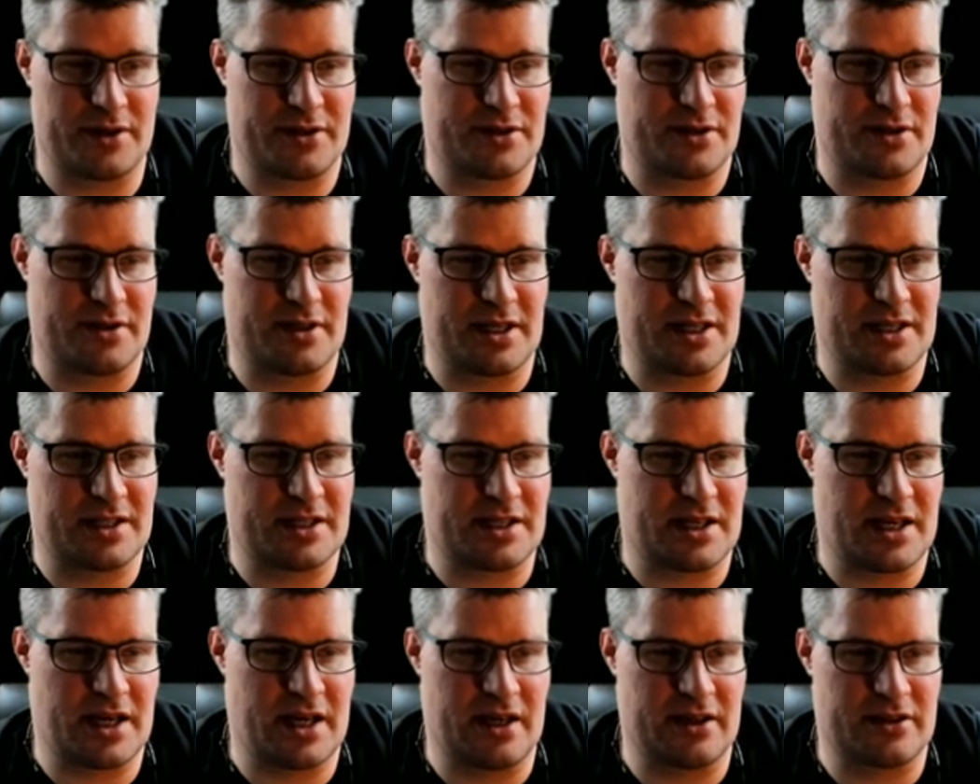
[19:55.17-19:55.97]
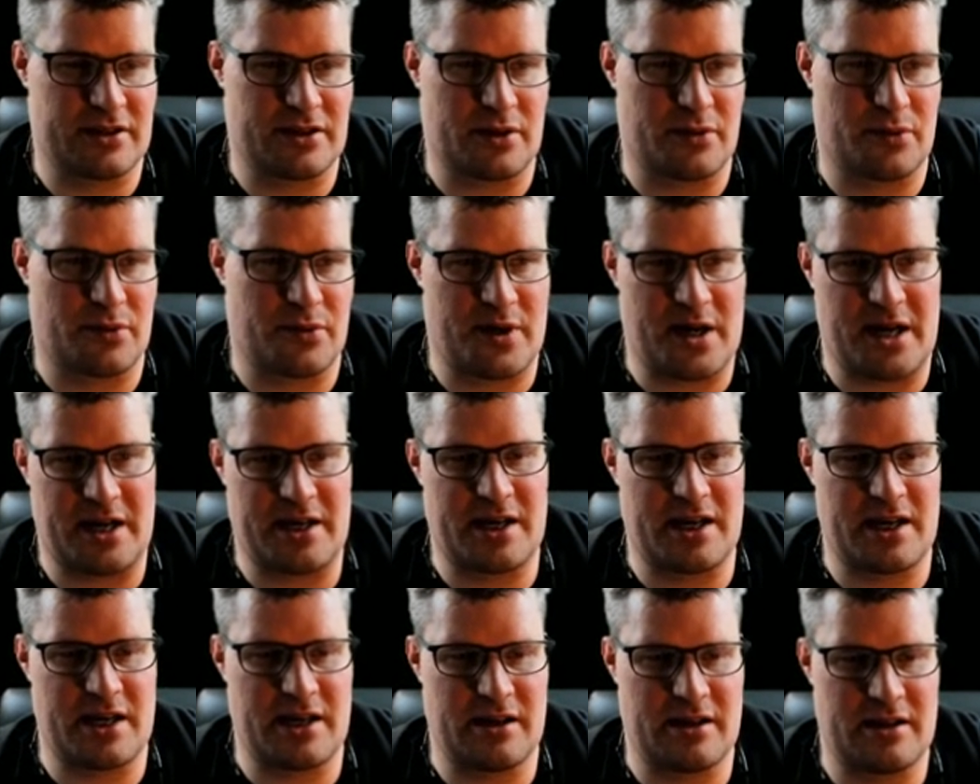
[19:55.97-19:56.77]
So this is
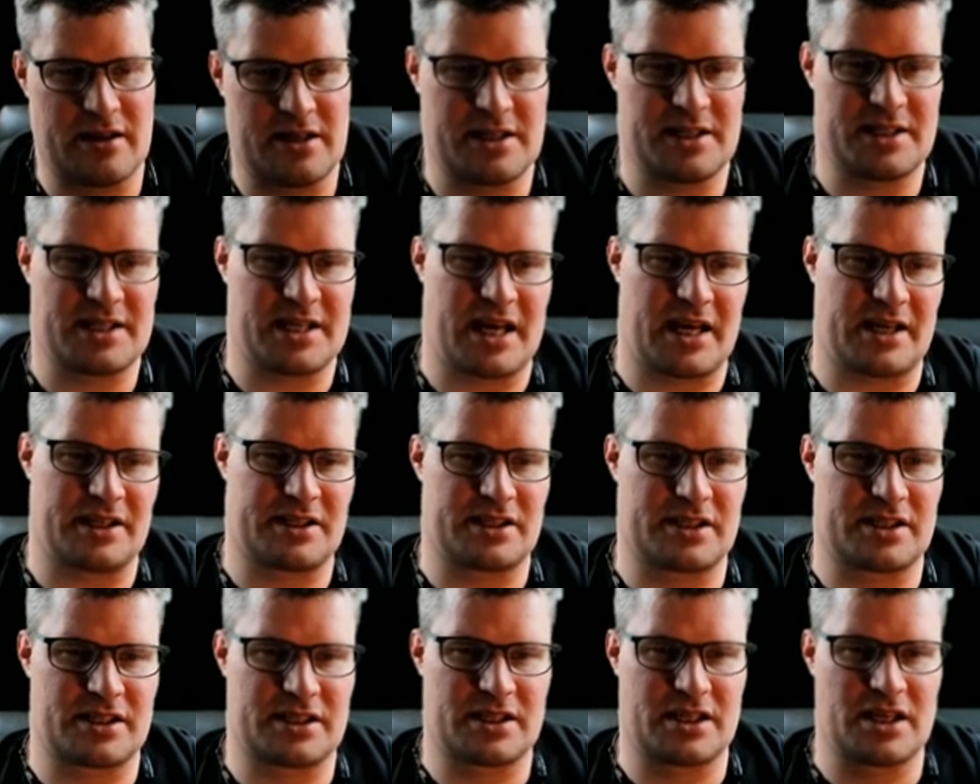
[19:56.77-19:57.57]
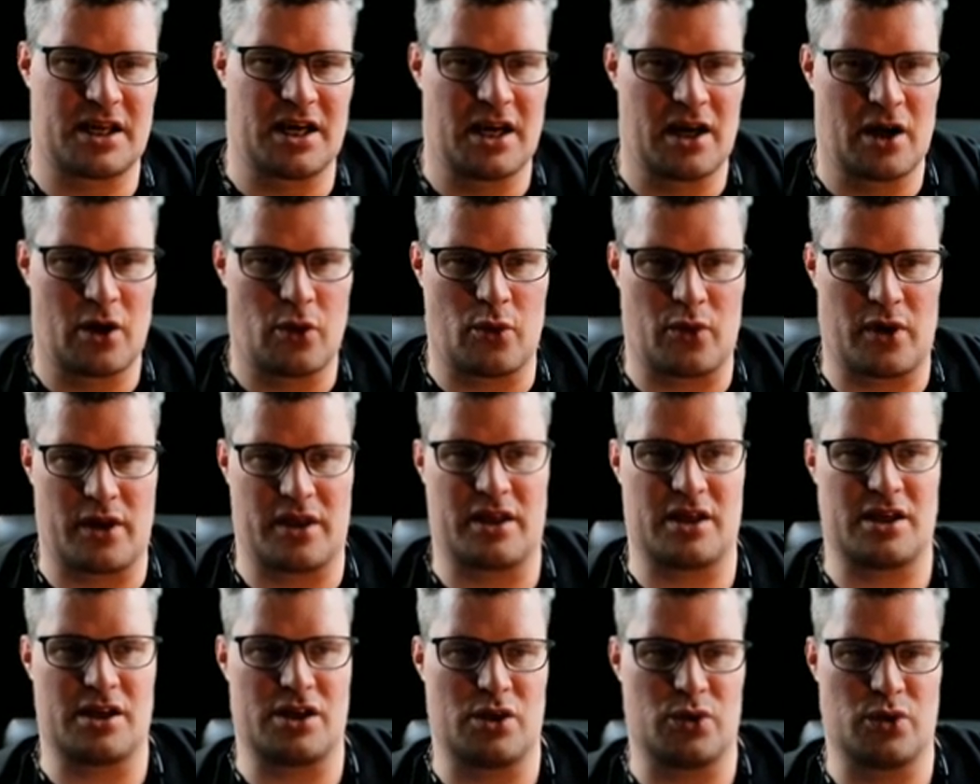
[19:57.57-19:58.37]
running the tests with
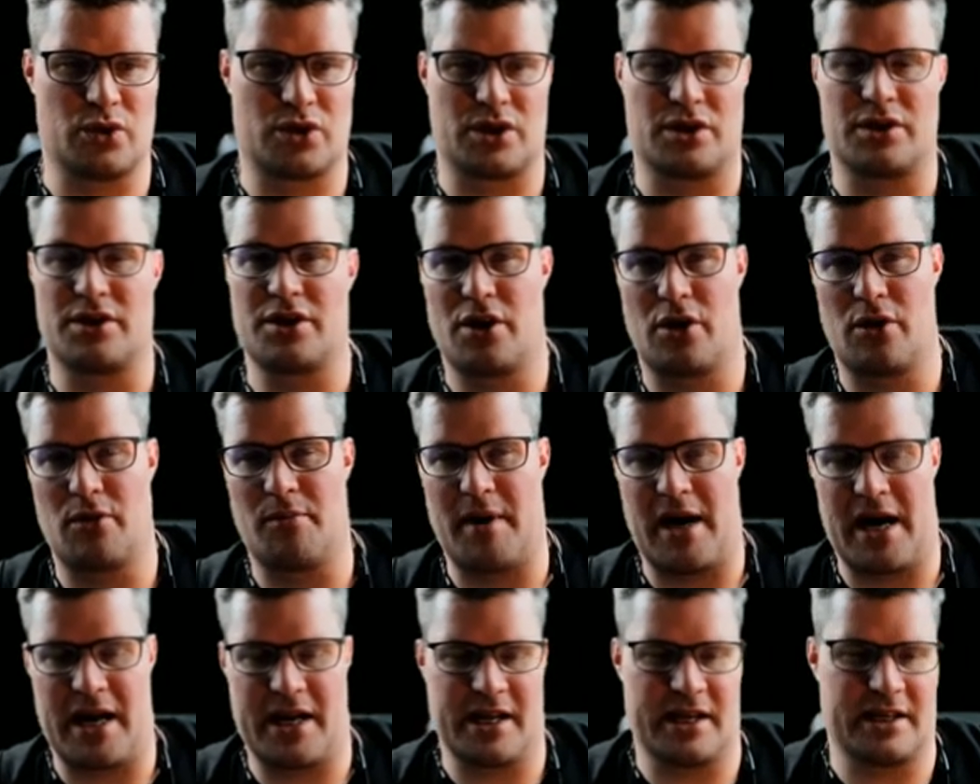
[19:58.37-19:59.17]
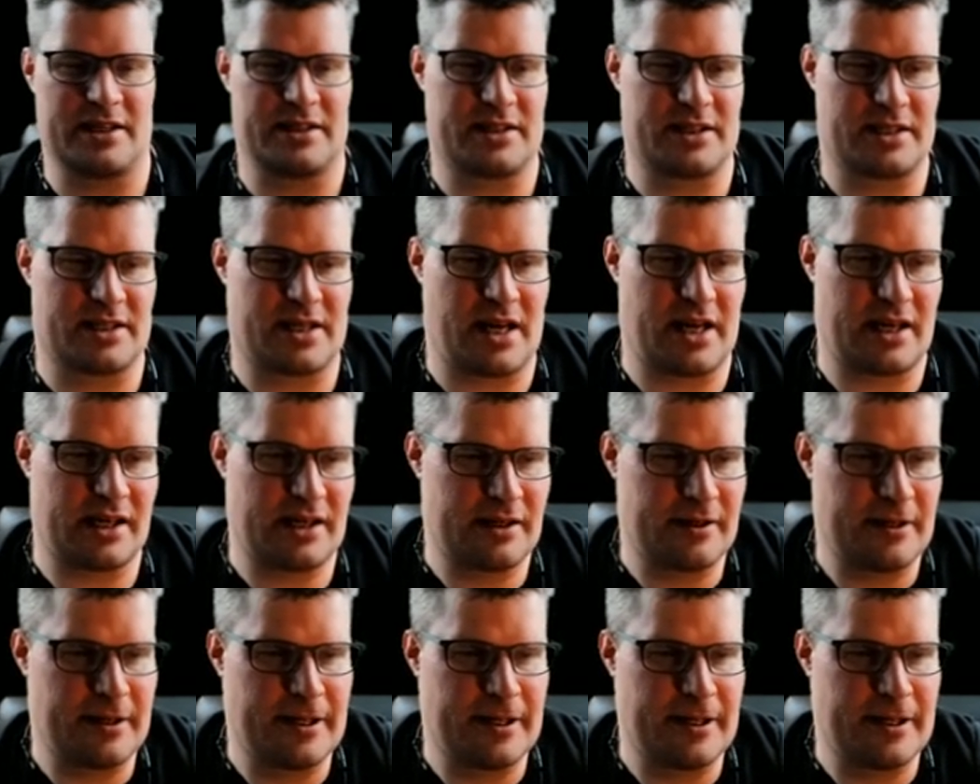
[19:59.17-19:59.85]
the user nobody instead,